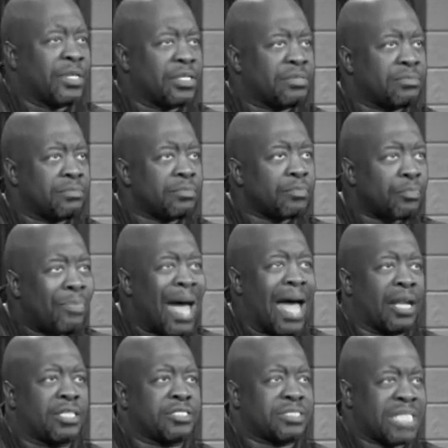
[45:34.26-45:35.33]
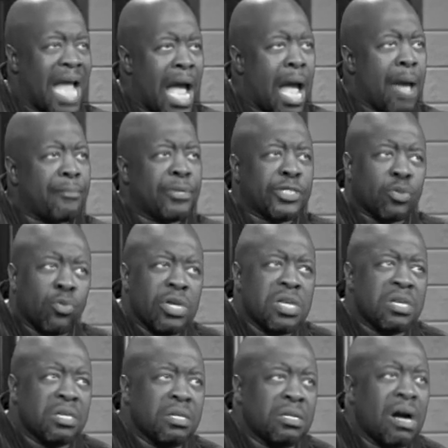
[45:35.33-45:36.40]
to balance time
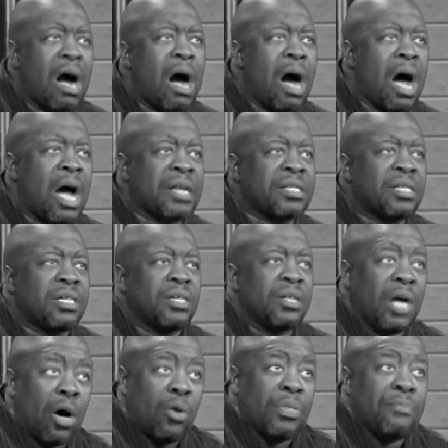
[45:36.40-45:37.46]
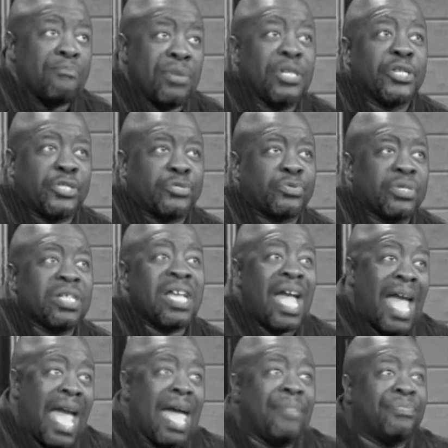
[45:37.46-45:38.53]
between God or the ministry
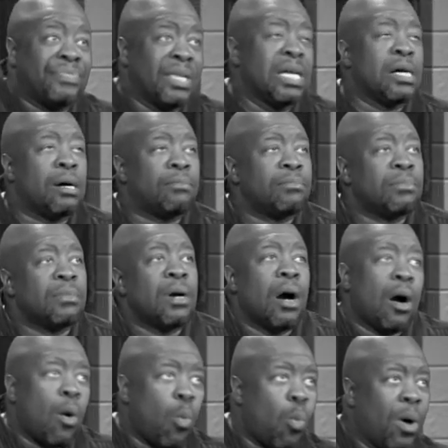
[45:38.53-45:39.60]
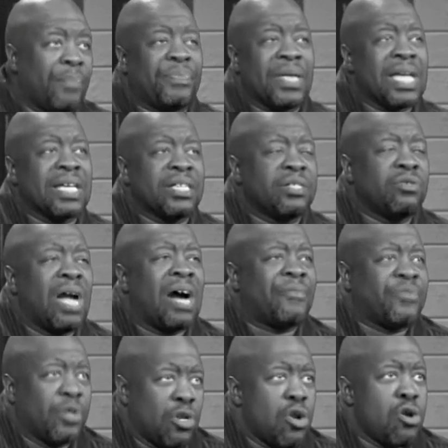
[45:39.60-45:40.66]
and them. One thing you have
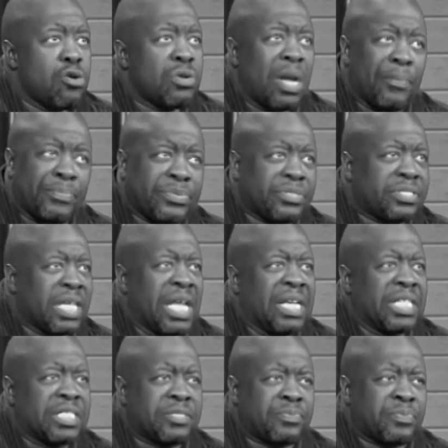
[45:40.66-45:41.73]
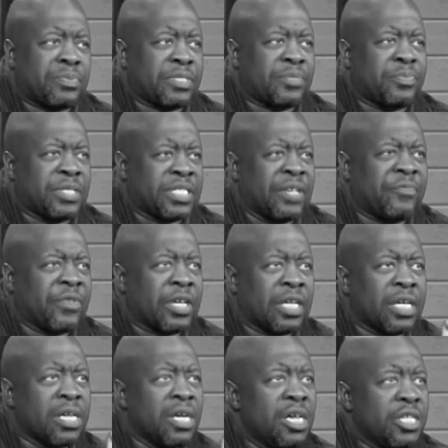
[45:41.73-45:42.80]
to learn, I'm saying this
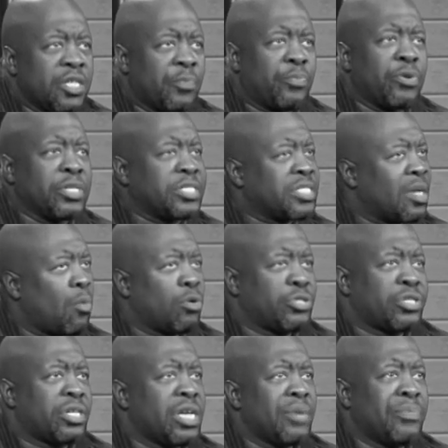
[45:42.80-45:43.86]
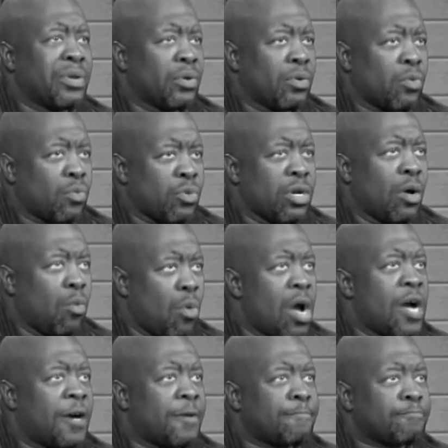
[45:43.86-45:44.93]
specifically to preachers, I want you to hear me real
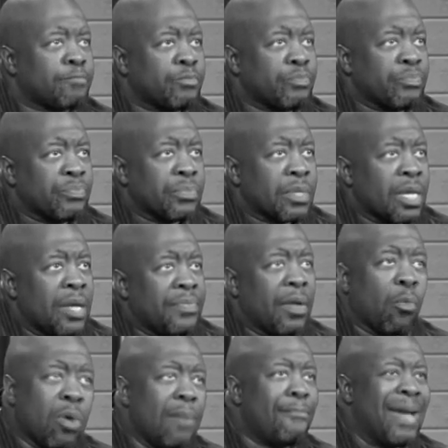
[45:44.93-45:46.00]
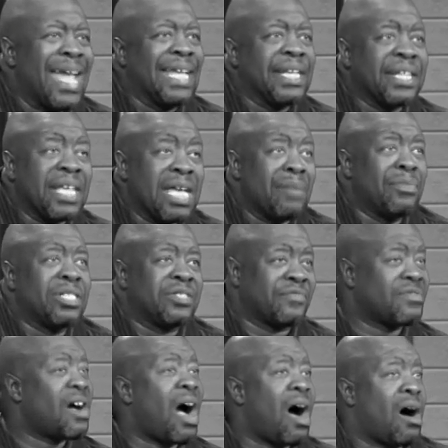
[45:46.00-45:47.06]
well, that we're made in the image of
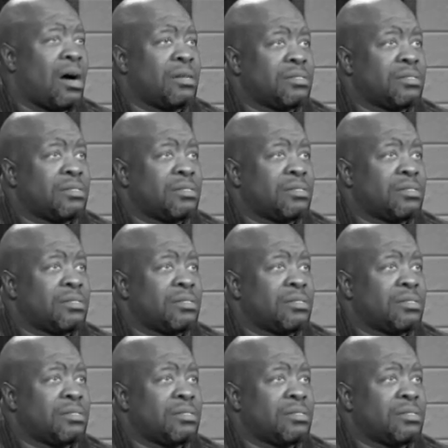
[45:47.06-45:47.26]
God.